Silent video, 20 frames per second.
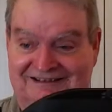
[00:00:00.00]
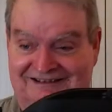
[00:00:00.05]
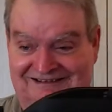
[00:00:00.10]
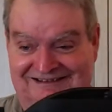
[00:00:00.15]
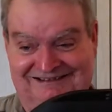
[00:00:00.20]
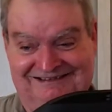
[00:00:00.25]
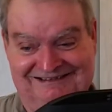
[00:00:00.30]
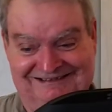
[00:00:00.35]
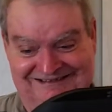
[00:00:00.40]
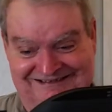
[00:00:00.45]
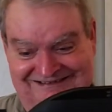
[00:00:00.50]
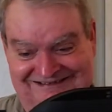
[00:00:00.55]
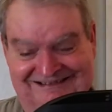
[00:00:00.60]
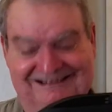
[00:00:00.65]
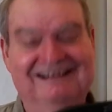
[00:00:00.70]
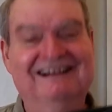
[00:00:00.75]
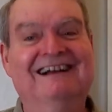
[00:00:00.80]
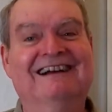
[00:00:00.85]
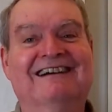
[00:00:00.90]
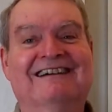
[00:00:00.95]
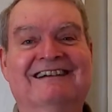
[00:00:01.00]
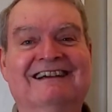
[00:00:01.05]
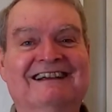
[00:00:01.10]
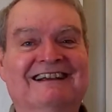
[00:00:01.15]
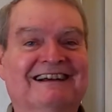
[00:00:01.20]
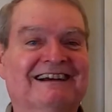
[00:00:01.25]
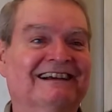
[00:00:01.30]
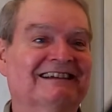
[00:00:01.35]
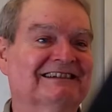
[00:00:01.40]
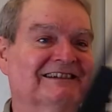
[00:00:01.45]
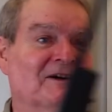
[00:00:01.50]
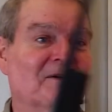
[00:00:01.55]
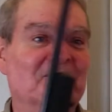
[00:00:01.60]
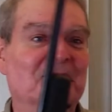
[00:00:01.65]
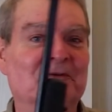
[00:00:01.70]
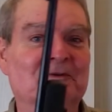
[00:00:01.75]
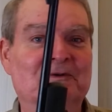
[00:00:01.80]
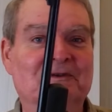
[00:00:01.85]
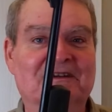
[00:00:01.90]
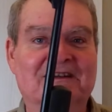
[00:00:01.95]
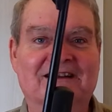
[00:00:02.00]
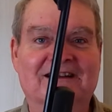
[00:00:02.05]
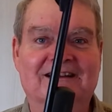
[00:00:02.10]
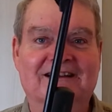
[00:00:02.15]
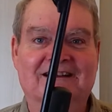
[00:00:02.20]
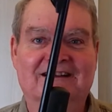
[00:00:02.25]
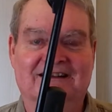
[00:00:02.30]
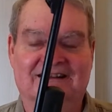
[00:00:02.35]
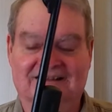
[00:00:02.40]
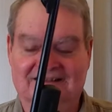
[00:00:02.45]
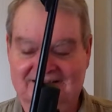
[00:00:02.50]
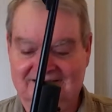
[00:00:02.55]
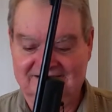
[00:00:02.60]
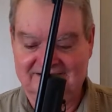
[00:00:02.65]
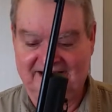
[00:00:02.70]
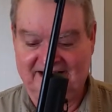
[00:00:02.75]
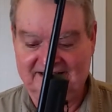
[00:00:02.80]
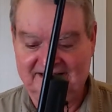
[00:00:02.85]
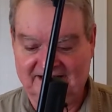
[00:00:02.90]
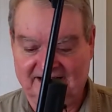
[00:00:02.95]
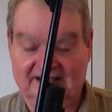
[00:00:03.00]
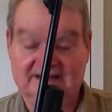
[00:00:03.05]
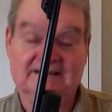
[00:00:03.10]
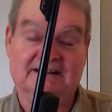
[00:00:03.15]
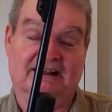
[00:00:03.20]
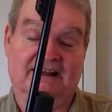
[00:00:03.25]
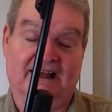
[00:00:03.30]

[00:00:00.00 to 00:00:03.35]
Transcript: So, all right, guys. Hope you liked it.